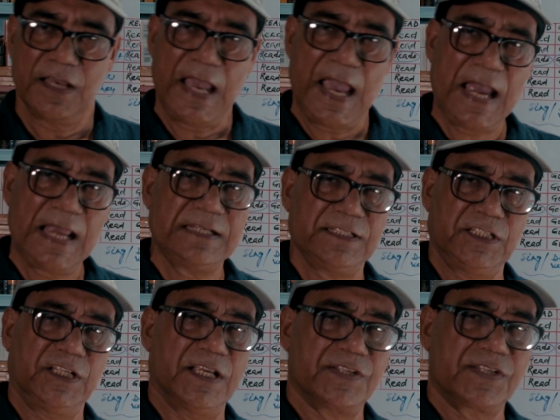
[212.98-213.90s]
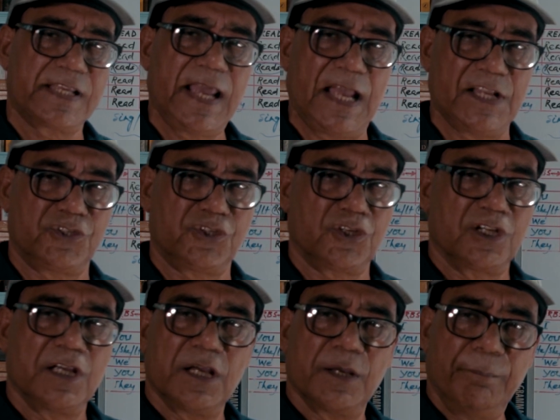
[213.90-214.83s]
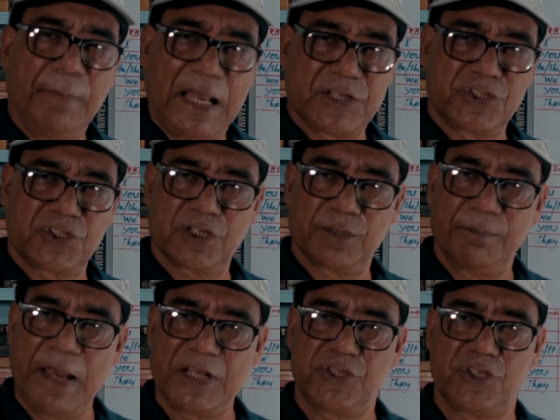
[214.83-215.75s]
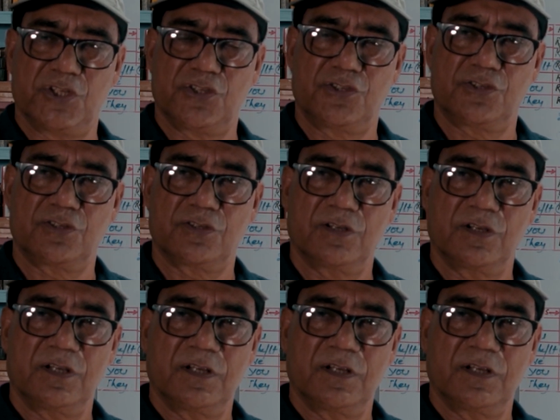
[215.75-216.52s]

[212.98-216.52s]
add es, catch, match, matches,